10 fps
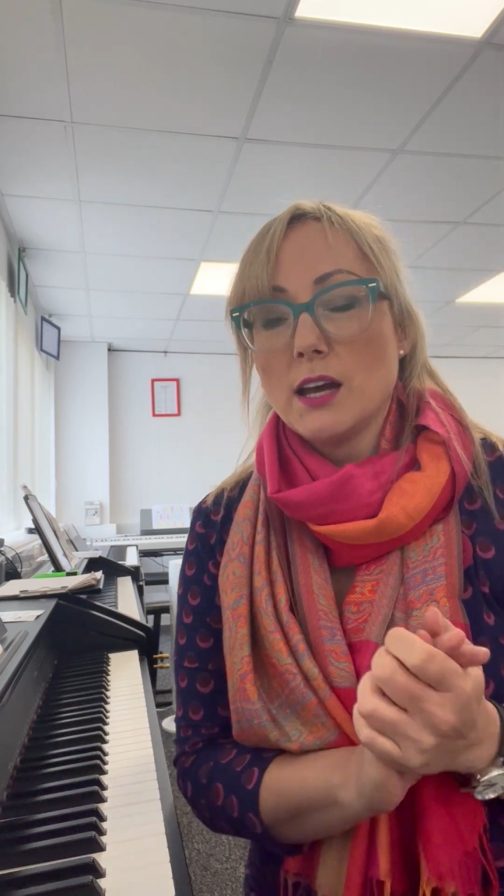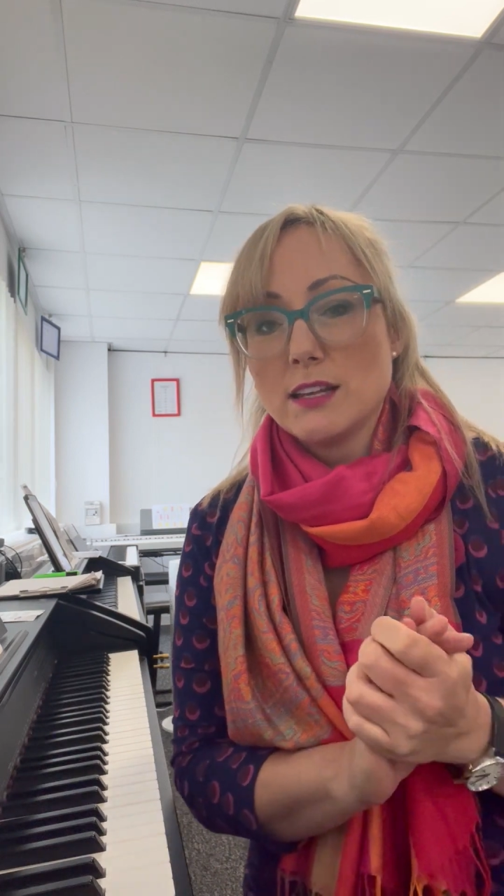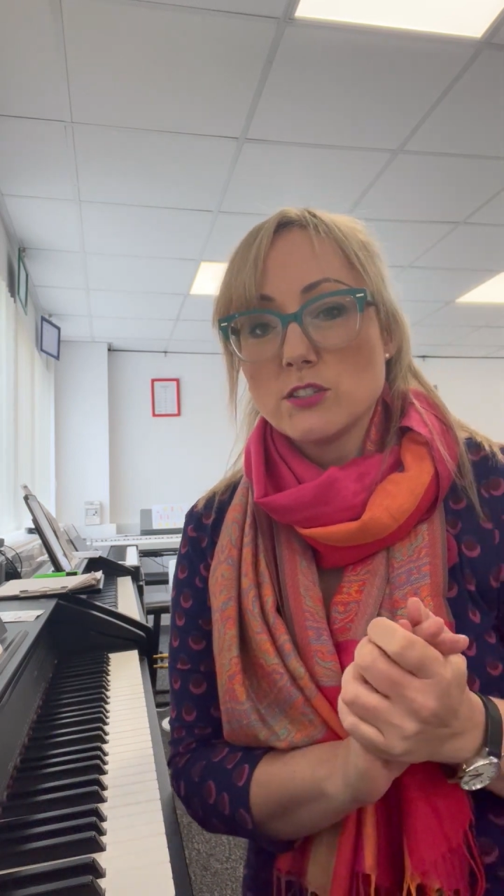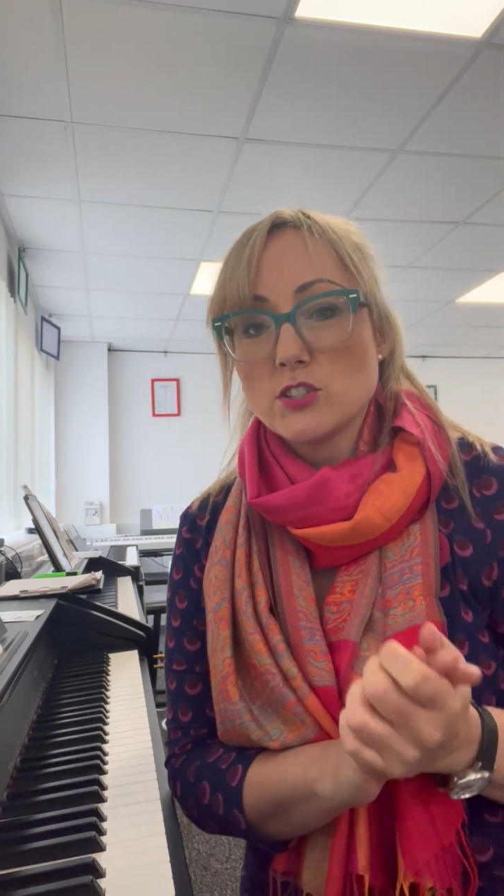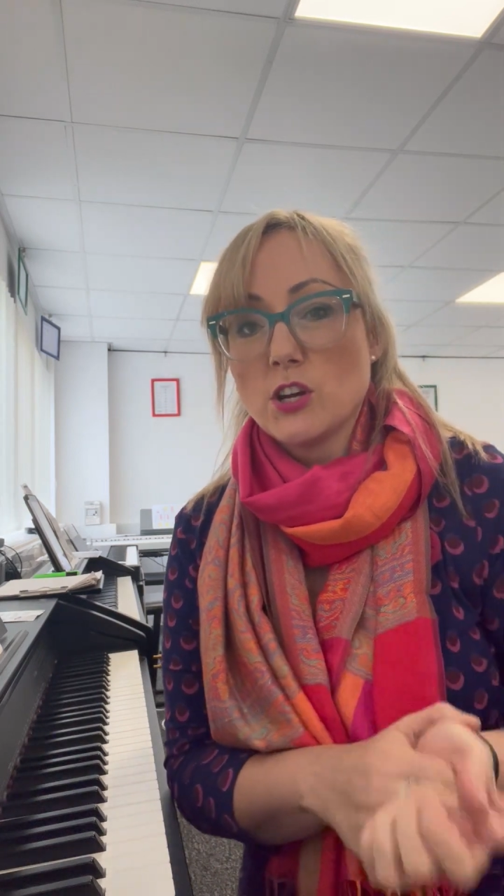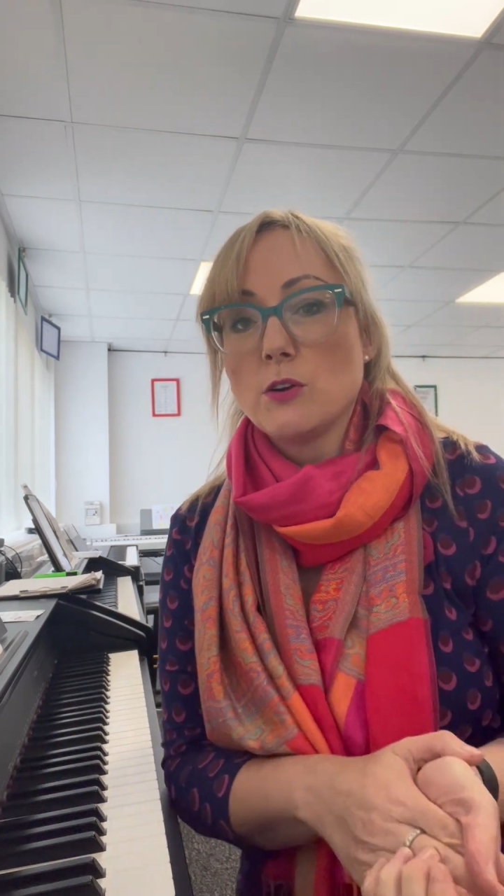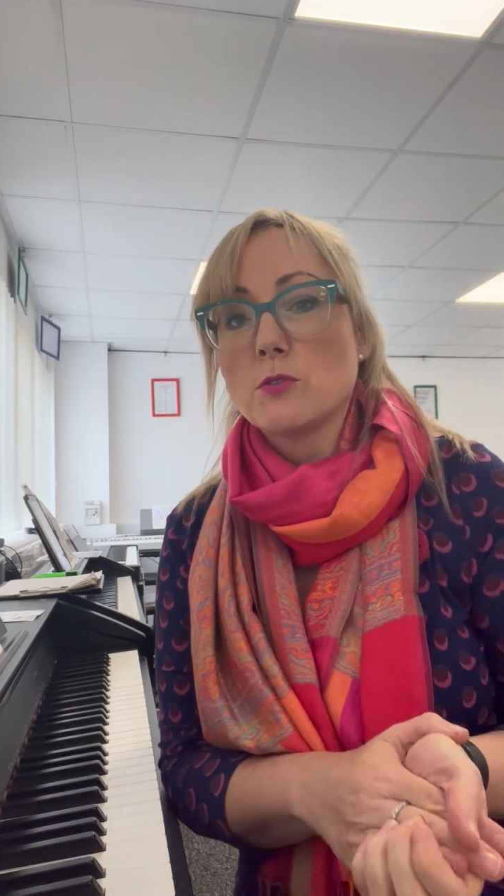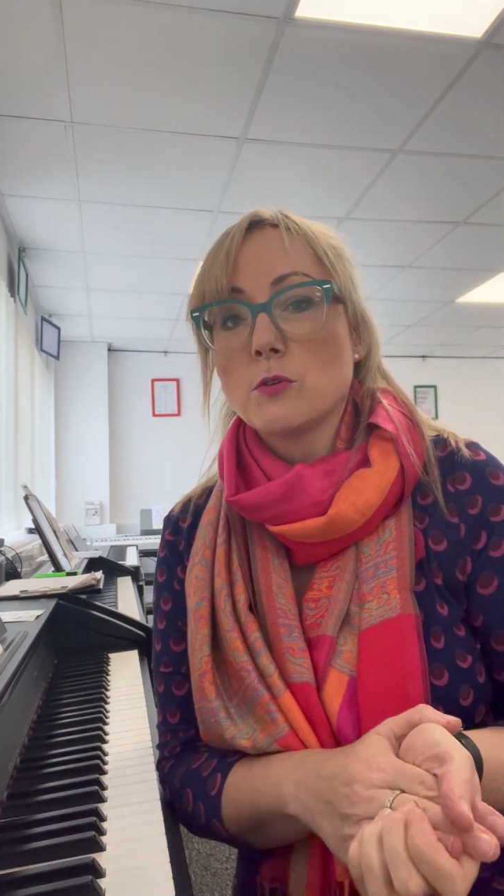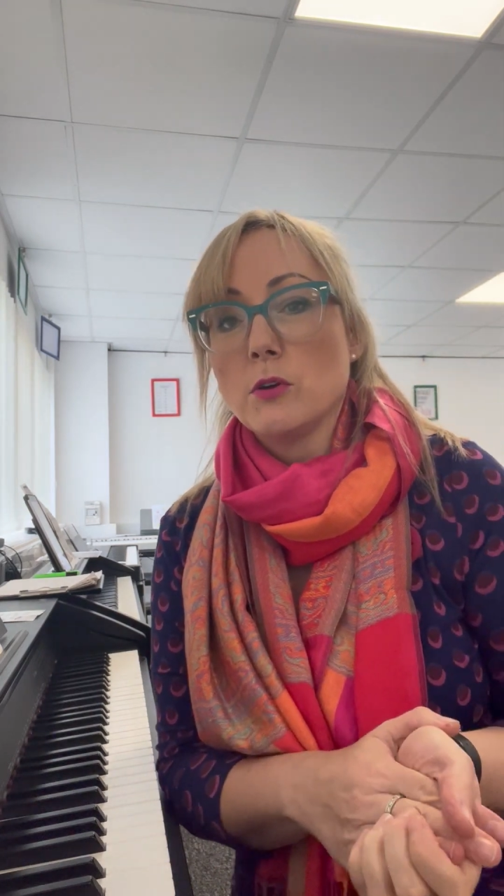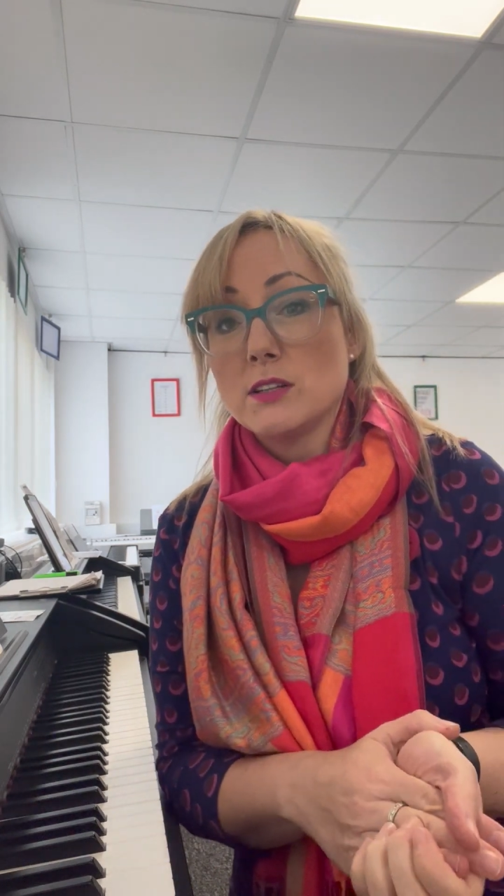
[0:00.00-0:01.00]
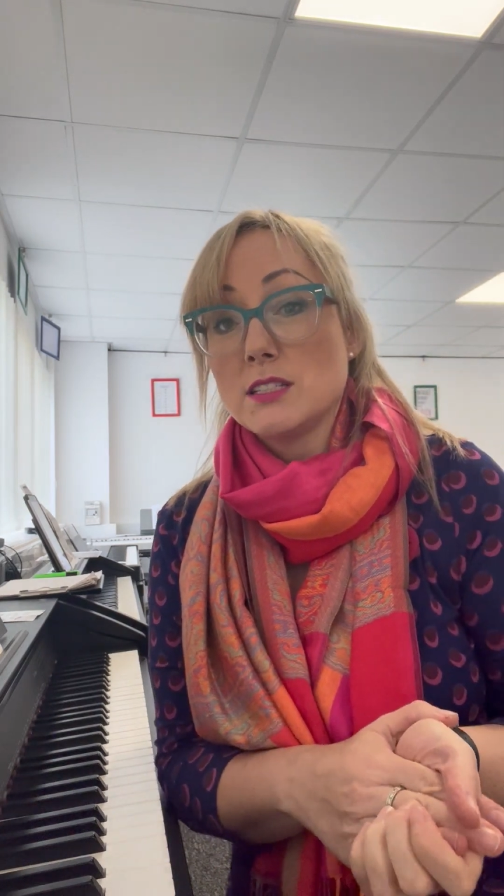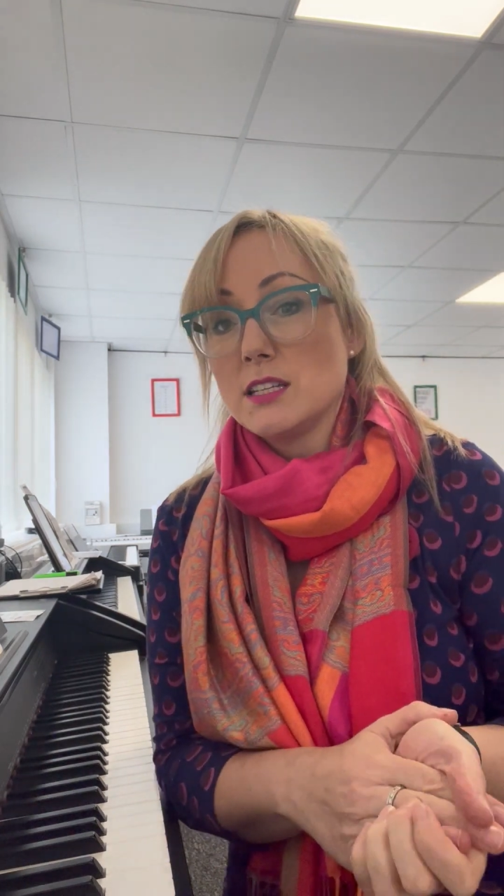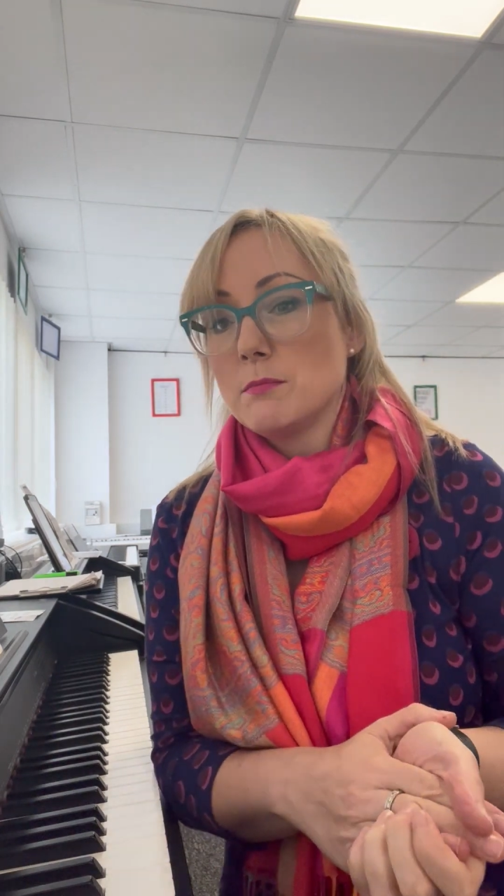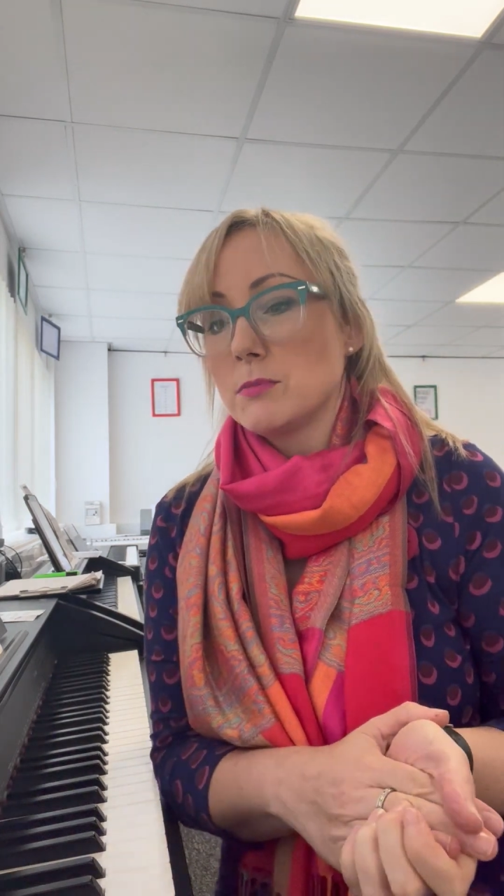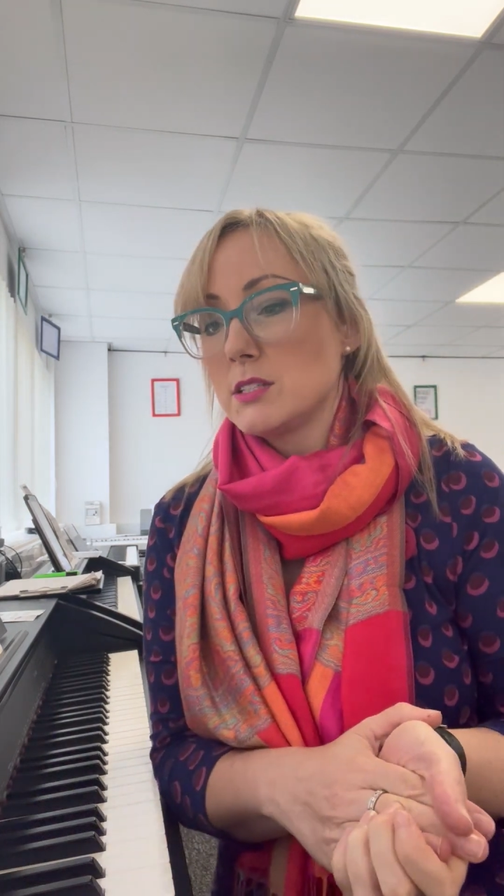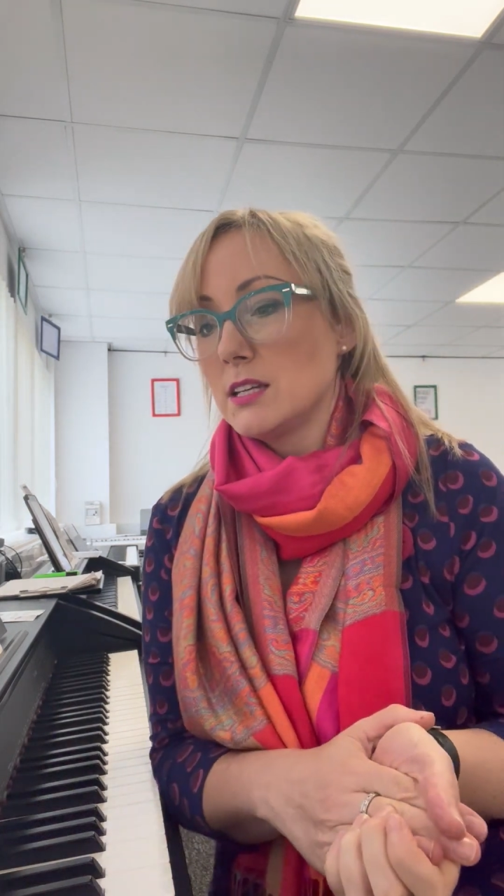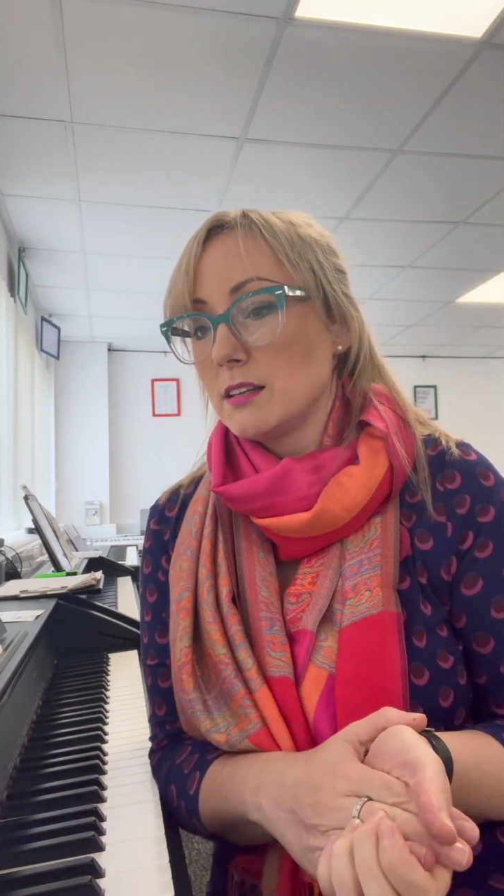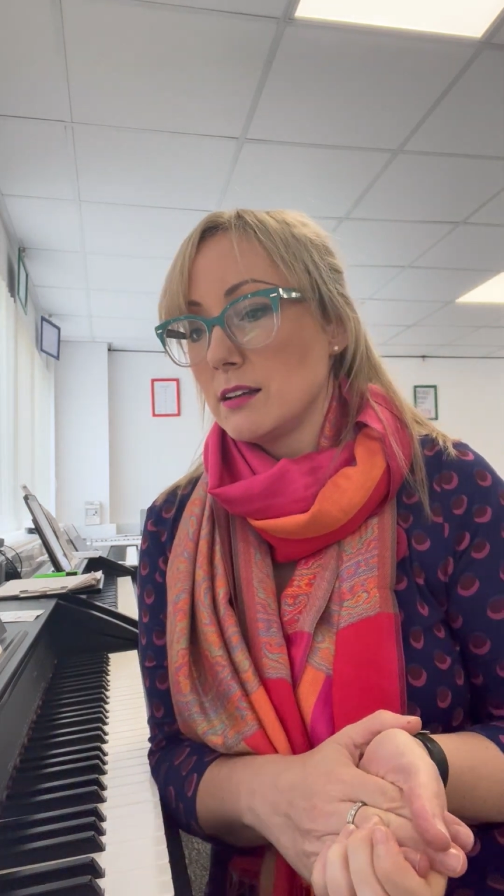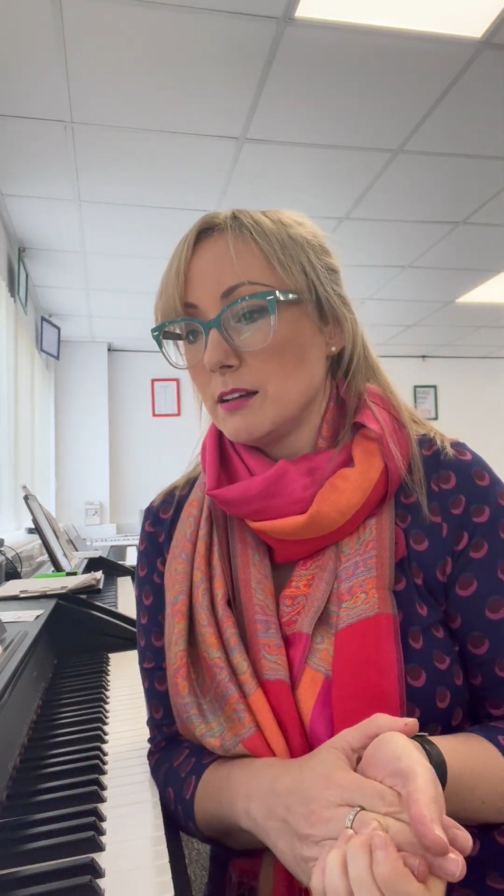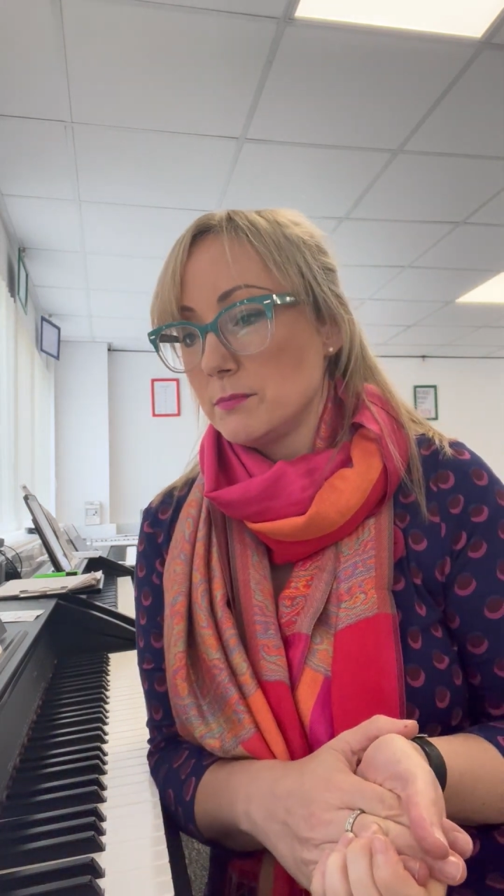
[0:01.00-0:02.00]
and tone quality in
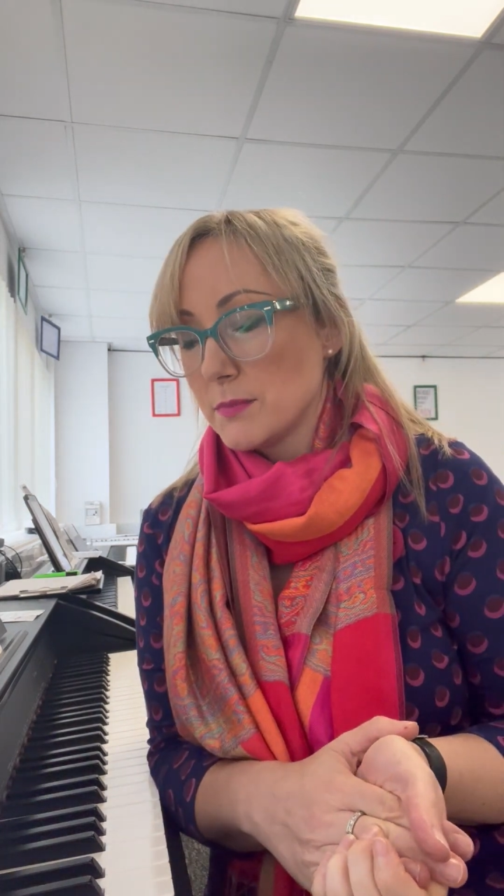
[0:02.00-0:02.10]
particular.